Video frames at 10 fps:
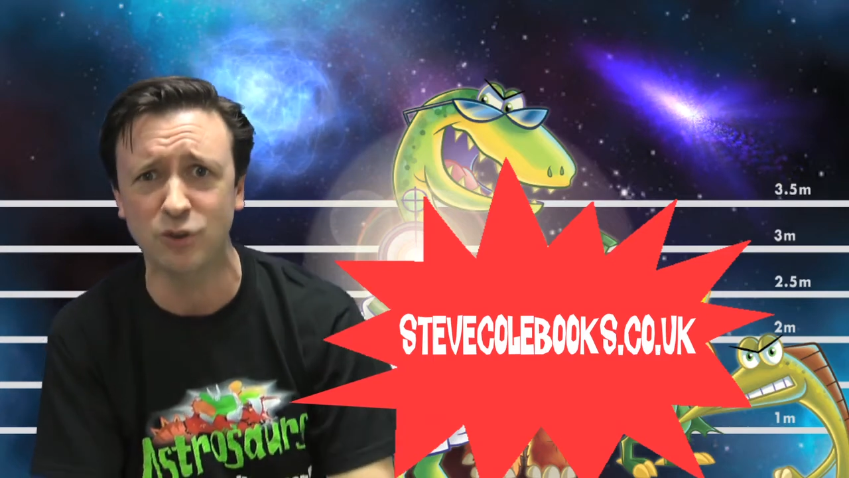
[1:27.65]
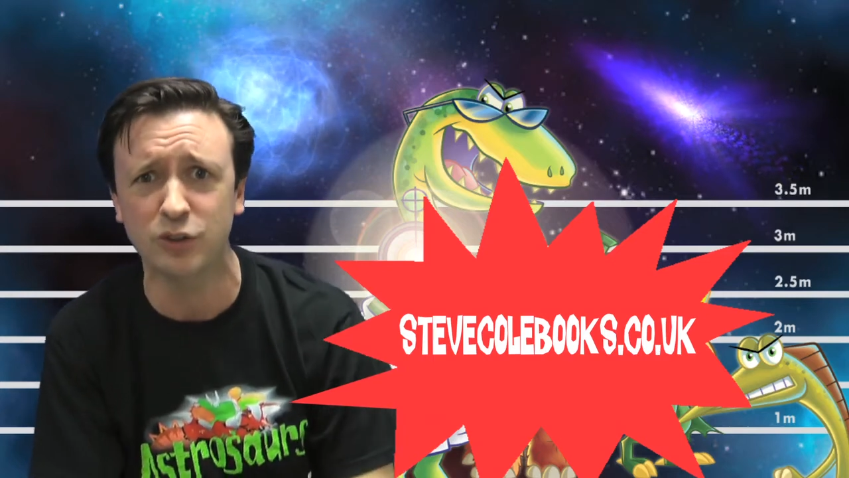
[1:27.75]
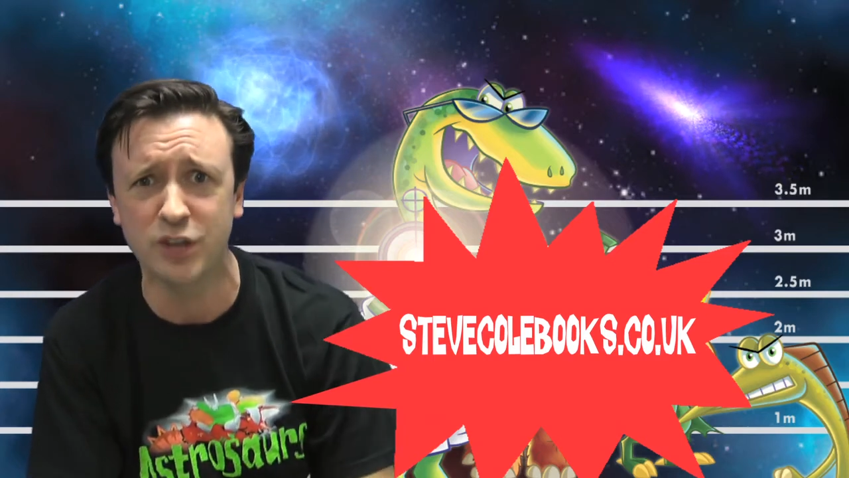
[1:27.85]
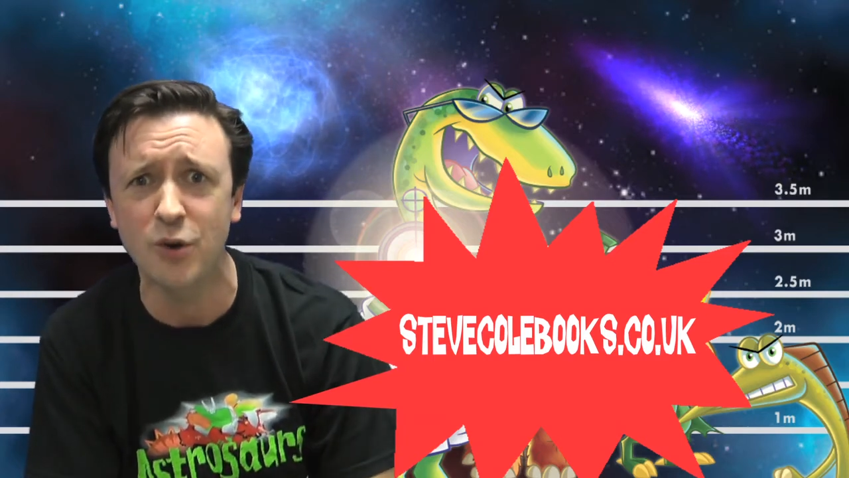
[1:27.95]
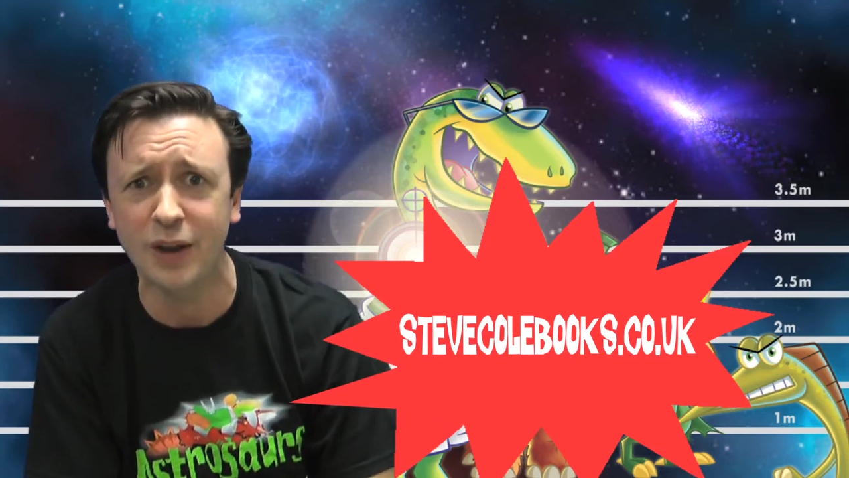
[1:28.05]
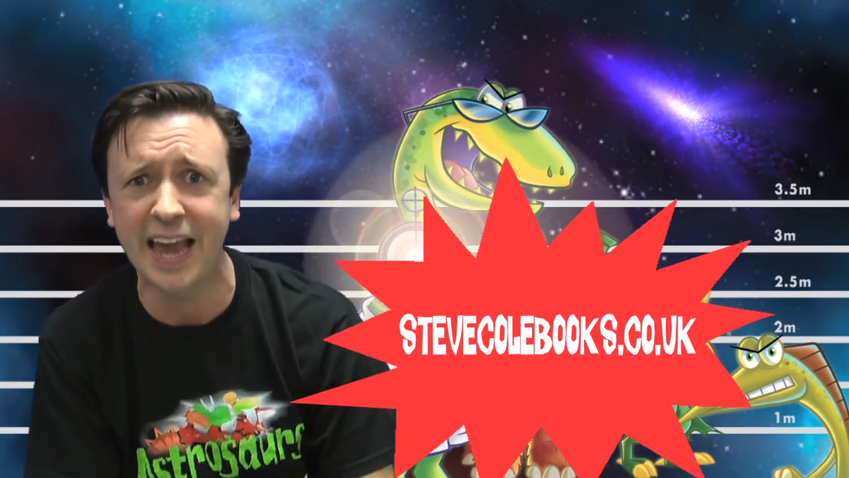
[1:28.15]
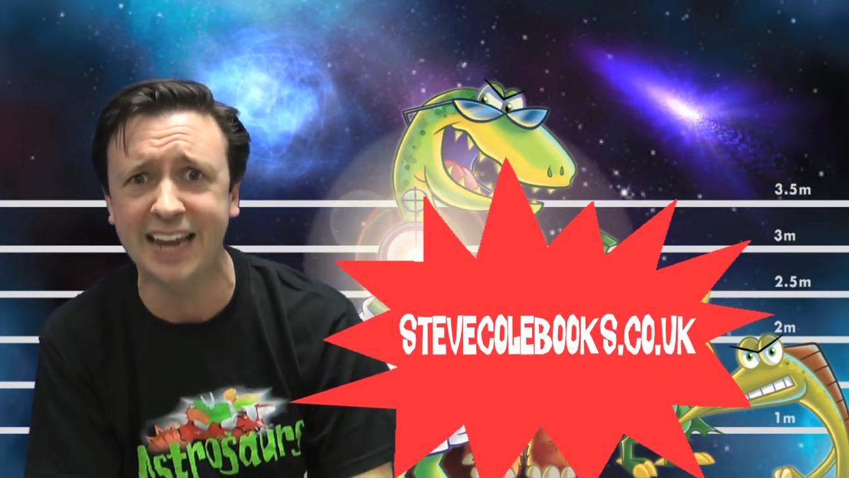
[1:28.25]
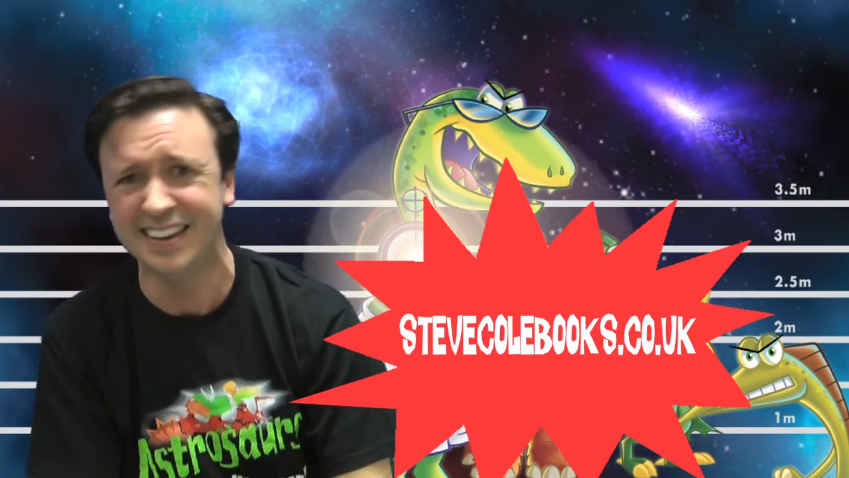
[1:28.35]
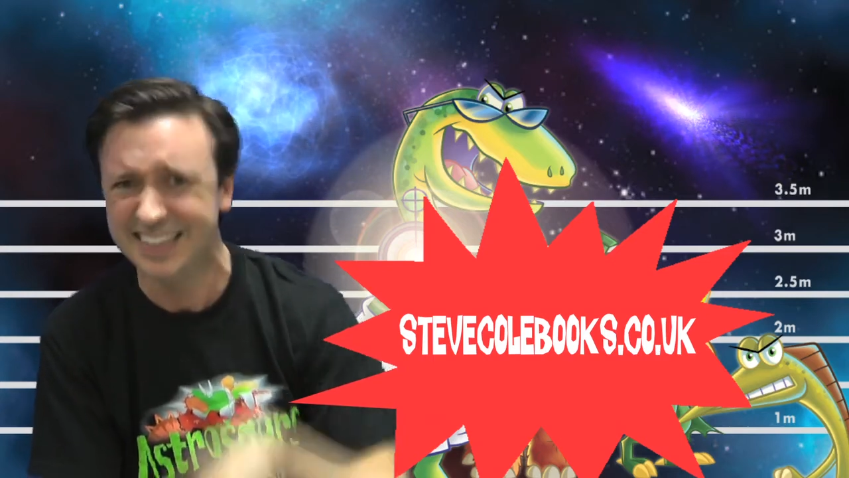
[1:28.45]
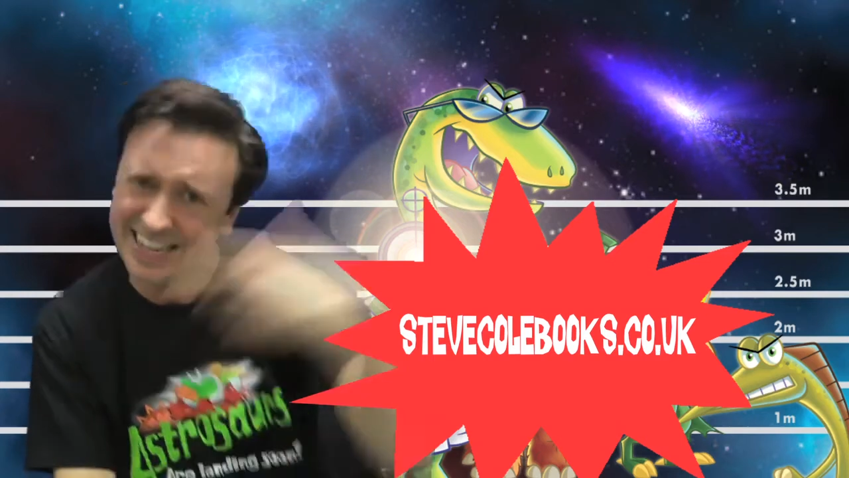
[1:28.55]
It's all too
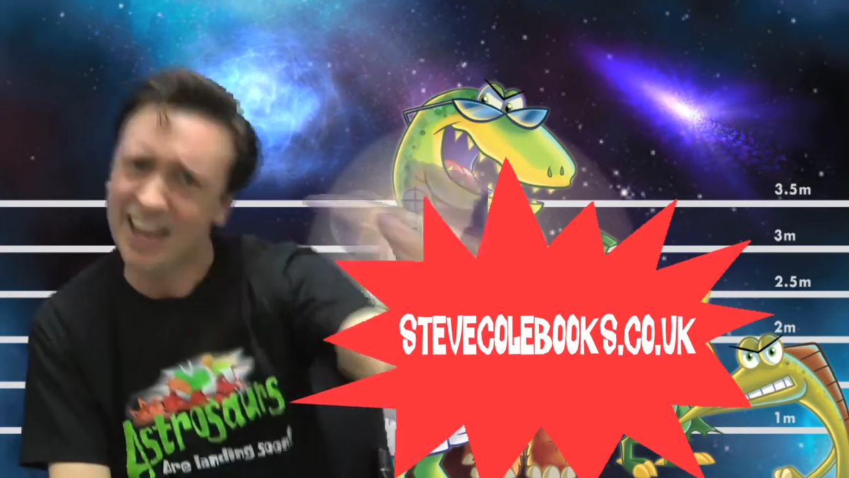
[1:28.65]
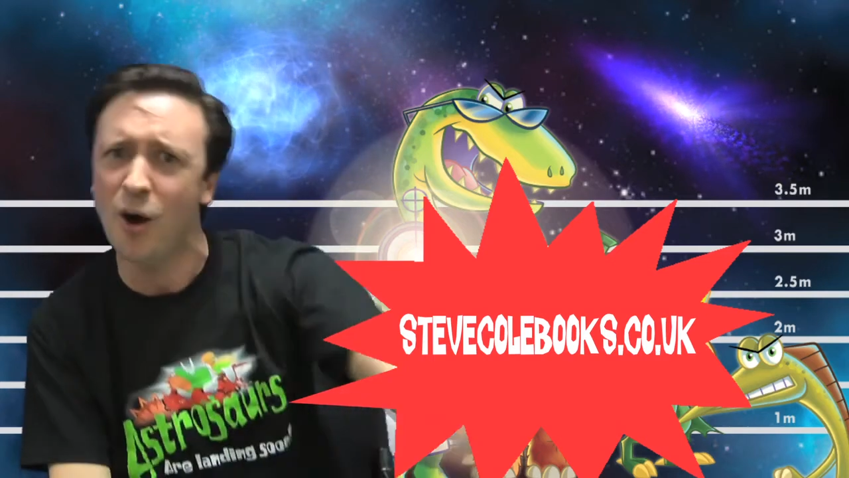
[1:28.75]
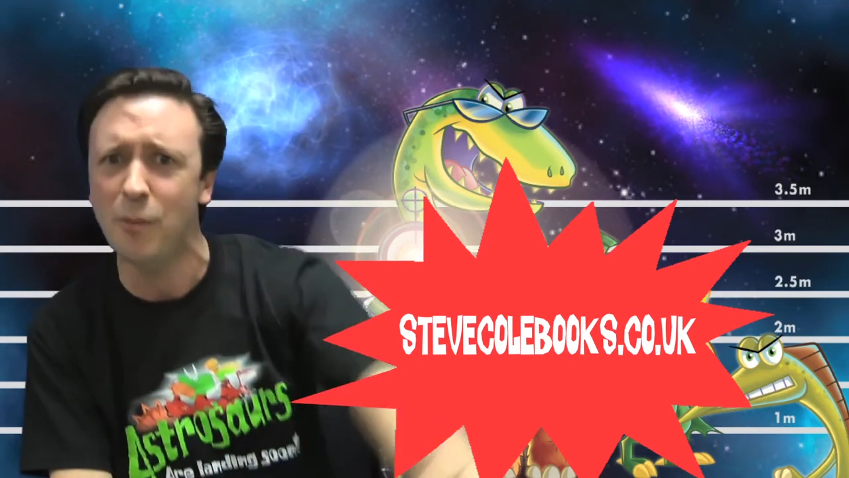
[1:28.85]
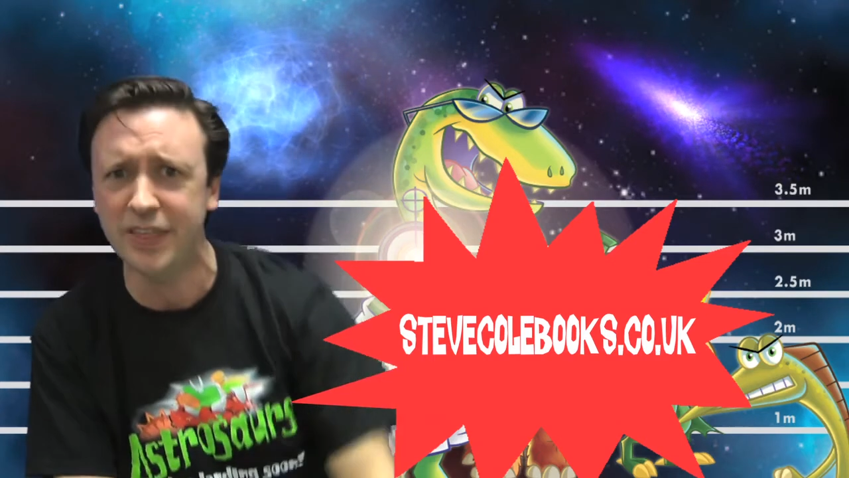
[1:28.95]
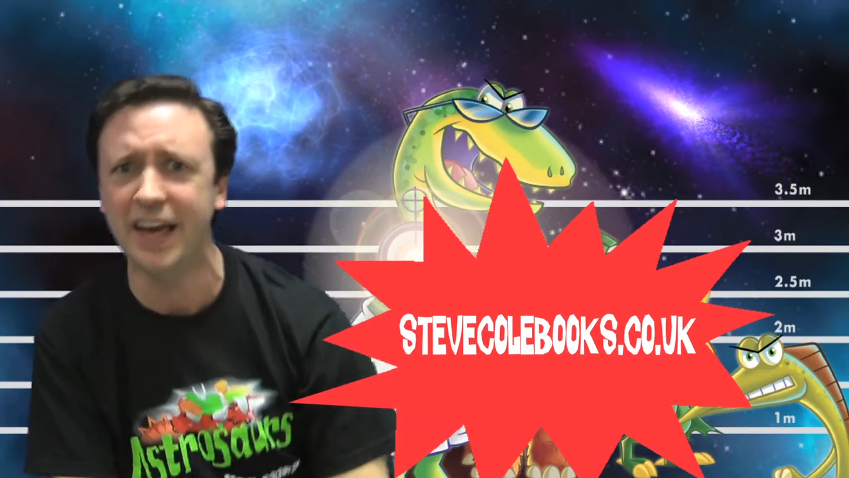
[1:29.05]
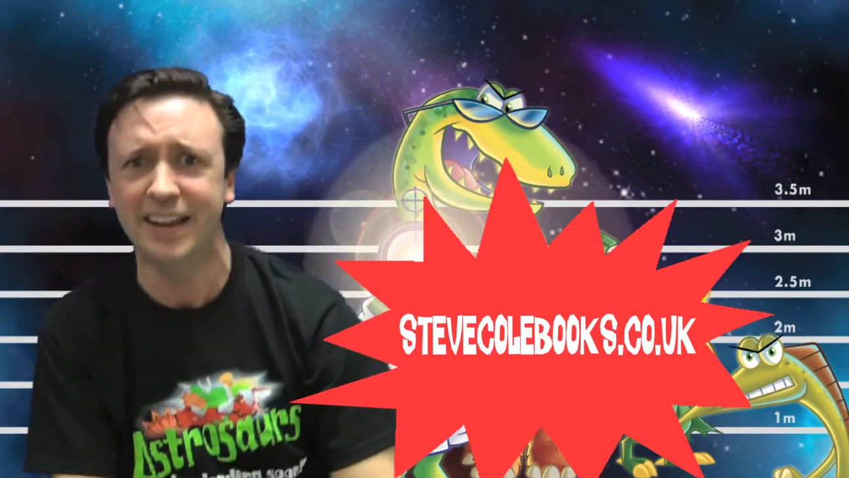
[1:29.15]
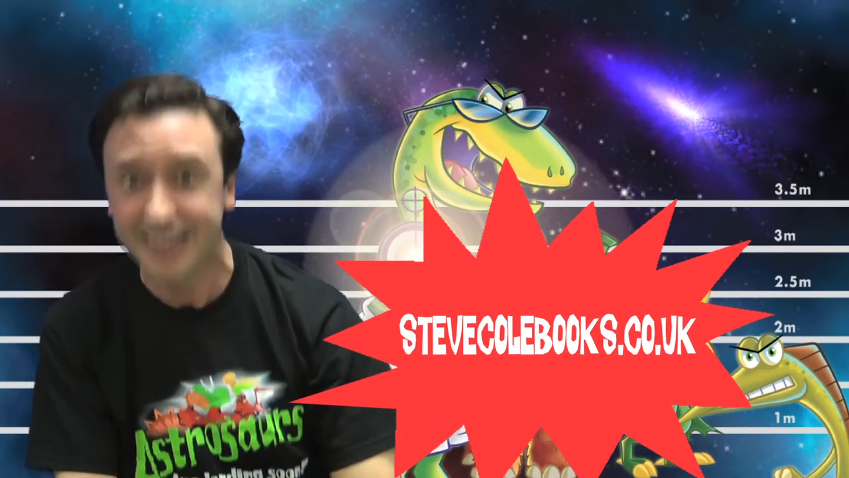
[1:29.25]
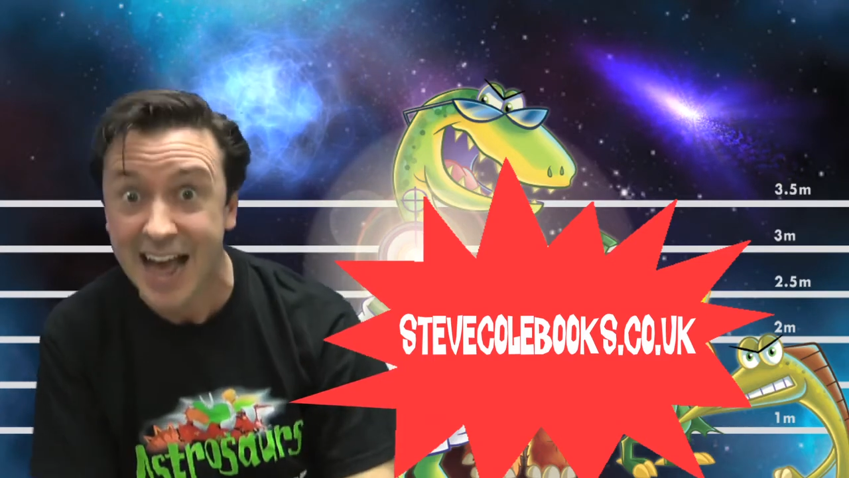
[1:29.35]
late. Get on with it.